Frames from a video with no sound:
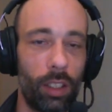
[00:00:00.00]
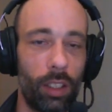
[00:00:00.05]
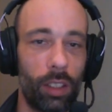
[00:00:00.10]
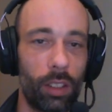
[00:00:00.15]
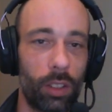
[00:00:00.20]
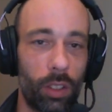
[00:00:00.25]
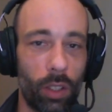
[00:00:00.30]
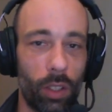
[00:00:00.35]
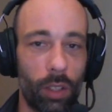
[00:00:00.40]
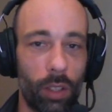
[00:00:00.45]

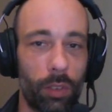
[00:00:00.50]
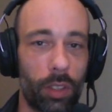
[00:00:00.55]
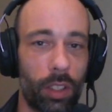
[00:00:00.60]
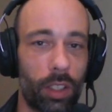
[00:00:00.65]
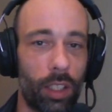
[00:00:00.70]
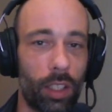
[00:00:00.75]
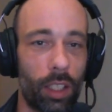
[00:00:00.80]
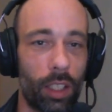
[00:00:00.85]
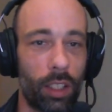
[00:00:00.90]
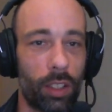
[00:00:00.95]
sort of
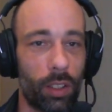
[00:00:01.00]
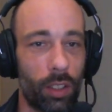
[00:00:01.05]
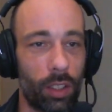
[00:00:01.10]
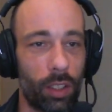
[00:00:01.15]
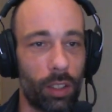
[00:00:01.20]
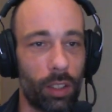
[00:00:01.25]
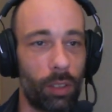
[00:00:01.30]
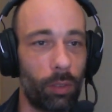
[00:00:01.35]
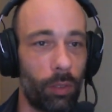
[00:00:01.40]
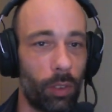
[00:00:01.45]
success
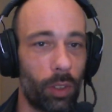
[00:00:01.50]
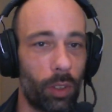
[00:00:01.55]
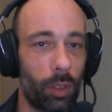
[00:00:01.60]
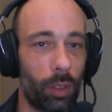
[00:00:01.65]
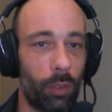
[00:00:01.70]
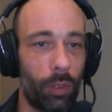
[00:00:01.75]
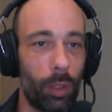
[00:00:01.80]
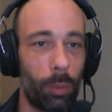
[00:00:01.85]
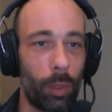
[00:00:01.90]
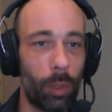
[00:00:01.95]
or for the
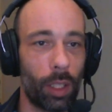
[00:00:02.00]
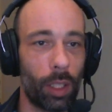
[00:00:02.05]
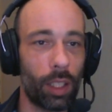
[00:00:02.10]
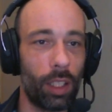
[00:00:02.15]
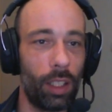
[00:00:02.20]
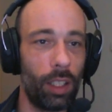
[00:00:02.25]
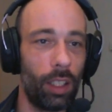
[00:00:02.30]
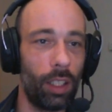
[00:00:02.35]
feedback,